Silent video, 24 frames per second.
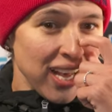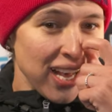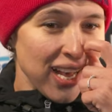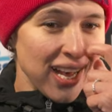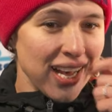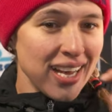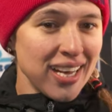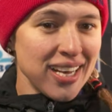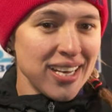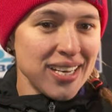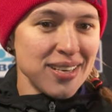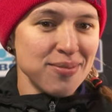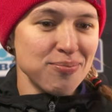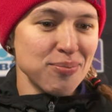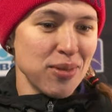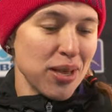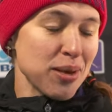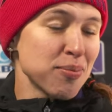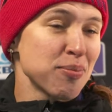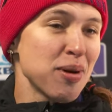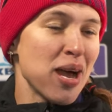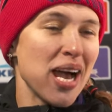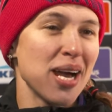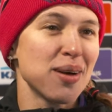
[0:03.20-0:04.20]

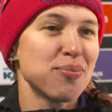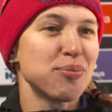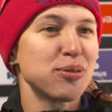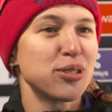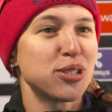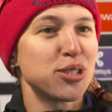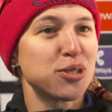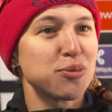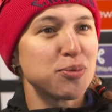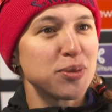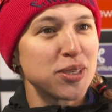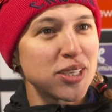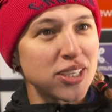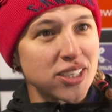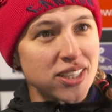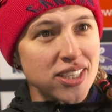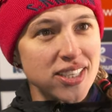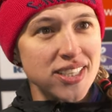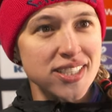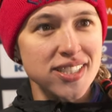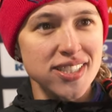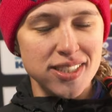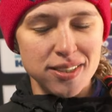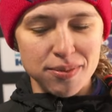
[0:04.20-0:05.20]
I'm happy, to be
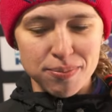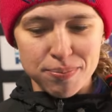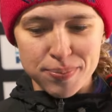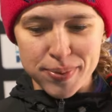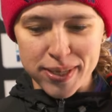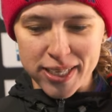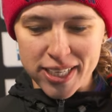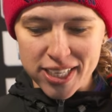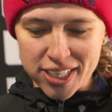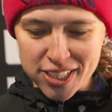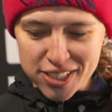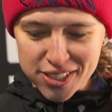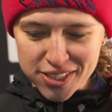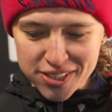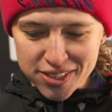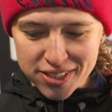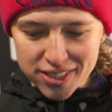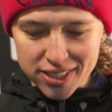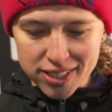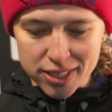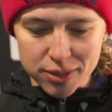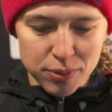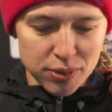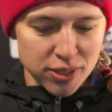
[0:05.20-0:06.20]
honest,
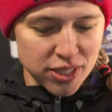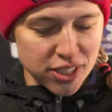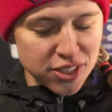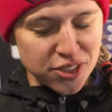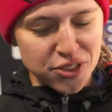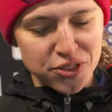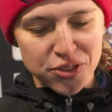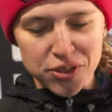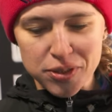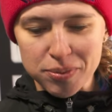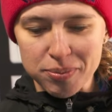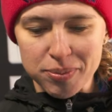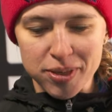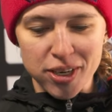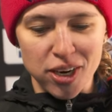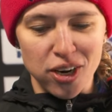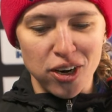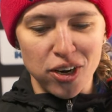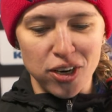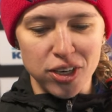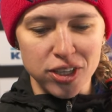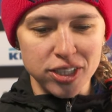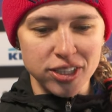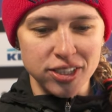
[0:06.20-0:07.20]
because it was extremely
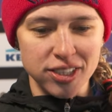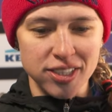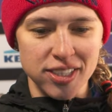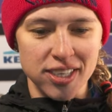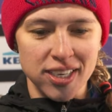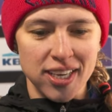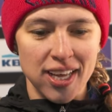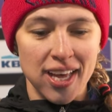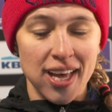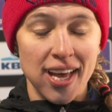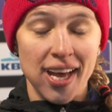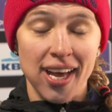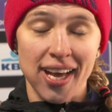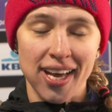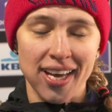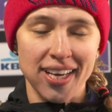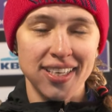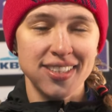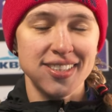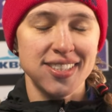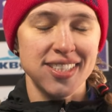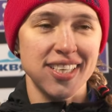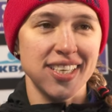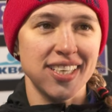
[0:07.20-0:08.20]
hard,
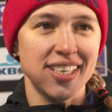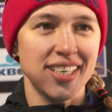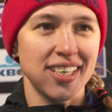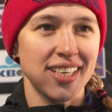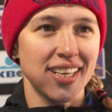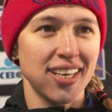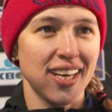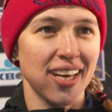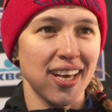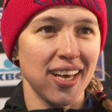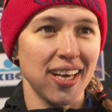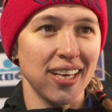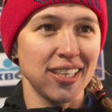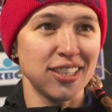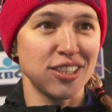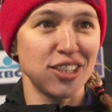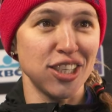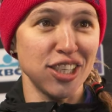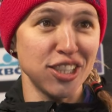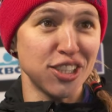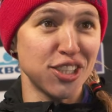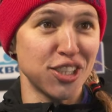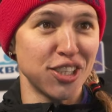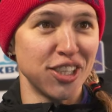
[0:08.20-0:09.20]
hectic and
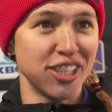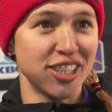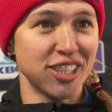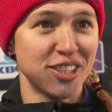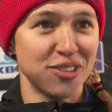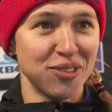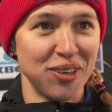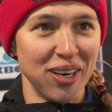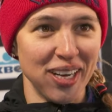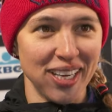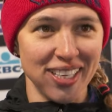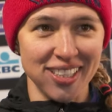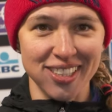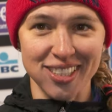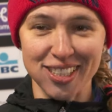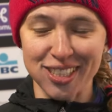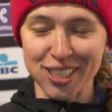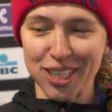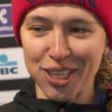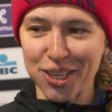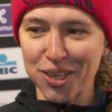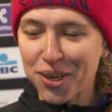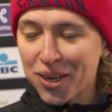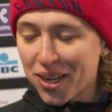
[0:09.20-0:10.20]
dangerous race.
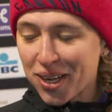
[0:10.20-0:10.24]
So